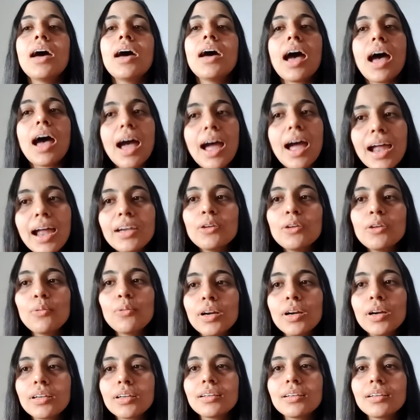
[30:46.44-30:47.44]
and you
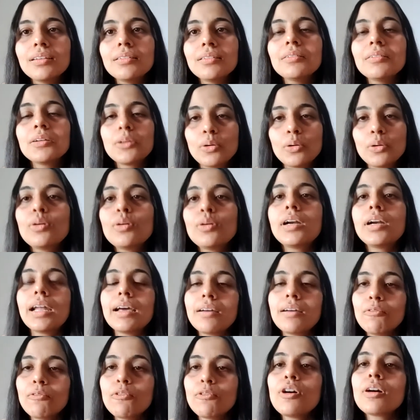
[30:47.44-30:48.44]
want a good
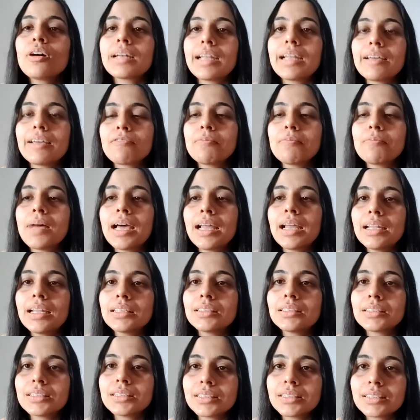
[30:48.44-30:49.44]
work-life
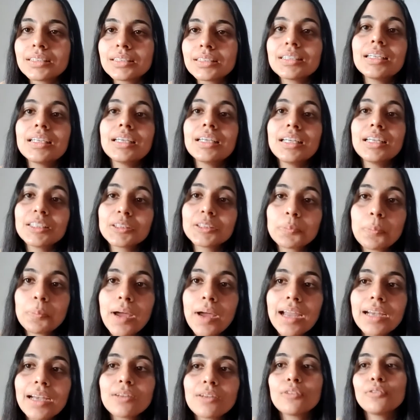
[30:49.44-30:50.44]
balance in
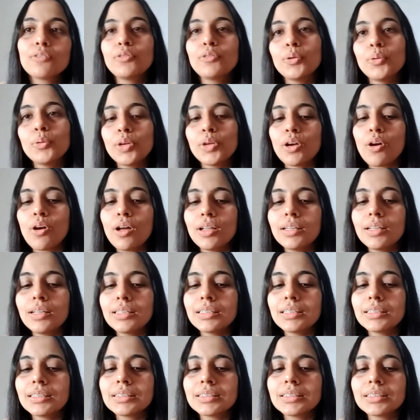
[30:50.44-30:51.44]
spite of doing all
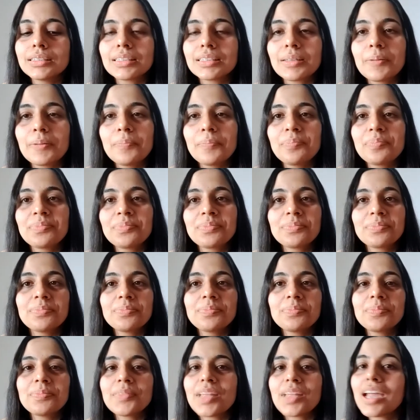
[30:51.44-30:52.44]
this,
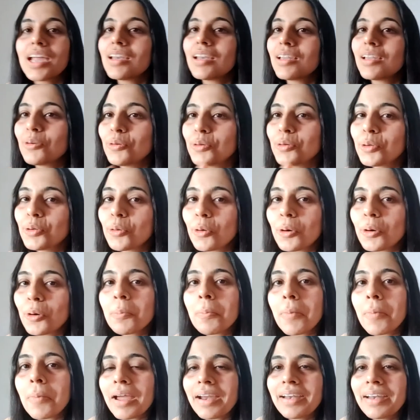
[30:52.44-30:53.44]
and you don't
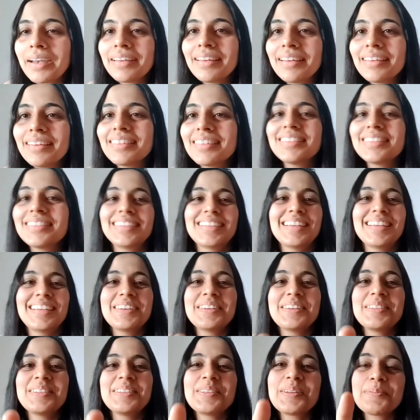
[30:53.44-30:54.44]
mind
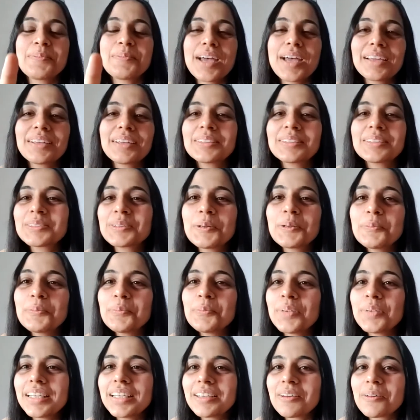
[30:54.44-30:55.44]
the microscope
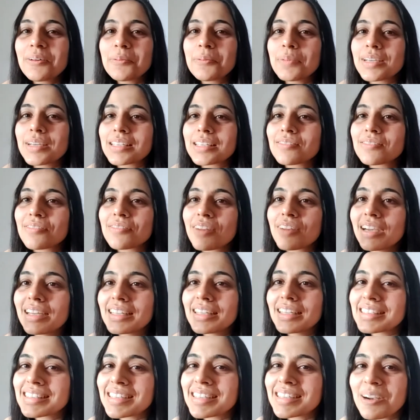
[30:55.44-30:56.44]
being your best friend
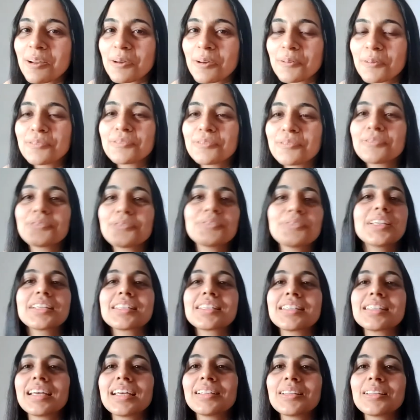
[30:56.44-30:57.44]
instead of the
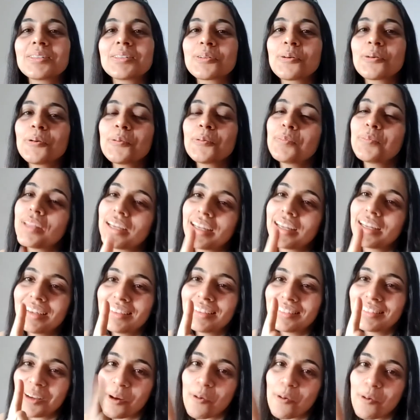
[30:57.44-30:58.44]
stethoscope, then
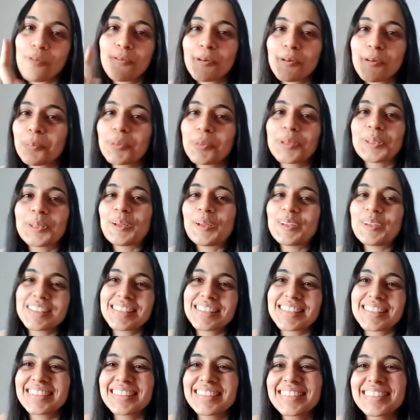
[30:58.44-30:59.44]
go for pathology.
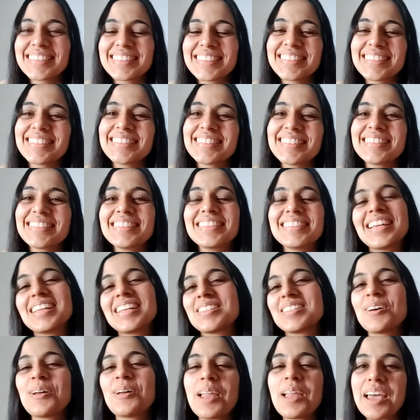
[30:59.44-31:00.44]

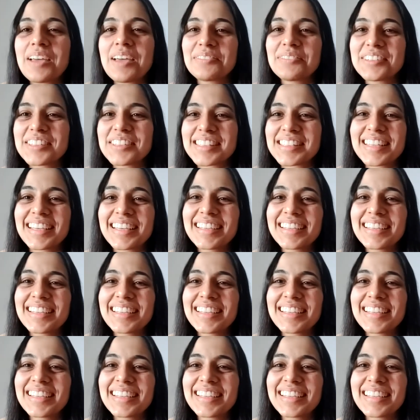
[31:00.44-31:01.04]
That's all I have to say.